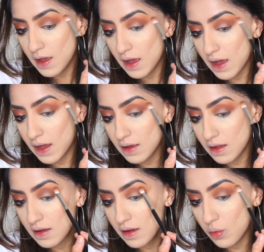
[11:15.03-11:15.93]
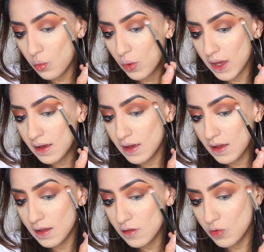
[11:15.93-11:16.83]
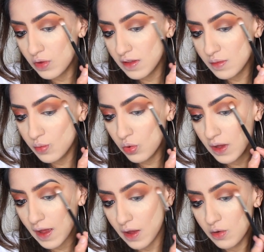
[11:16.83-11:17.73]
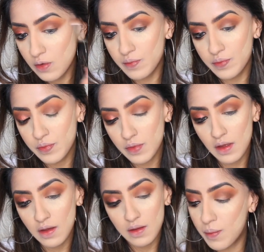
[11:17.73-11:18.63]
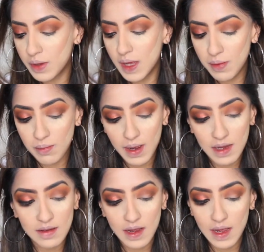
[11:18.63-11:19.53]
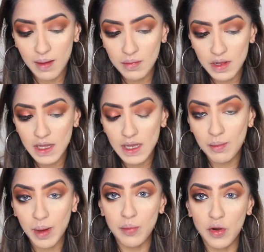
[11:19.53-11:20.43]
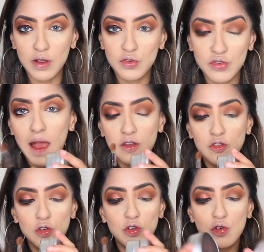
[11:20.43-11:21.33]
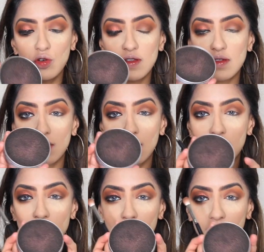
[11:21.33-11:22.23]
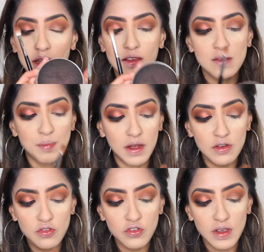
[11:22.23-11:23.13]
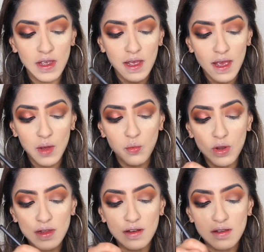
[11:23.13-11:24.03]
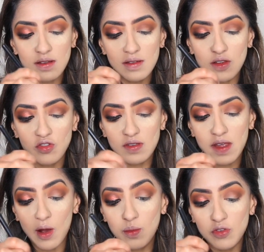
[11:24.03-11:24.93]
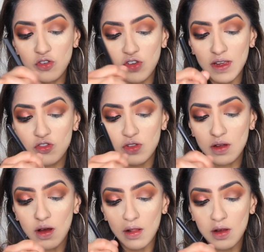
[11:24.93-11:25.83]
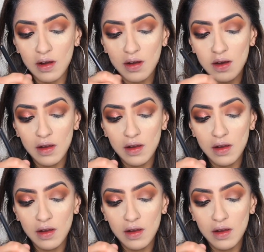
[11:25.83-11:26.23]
and kind of wing it and slowly smoke it out. Keep in mind I am cleaning my brush. I do use this like sponge, and what it does is it just helps you change the colour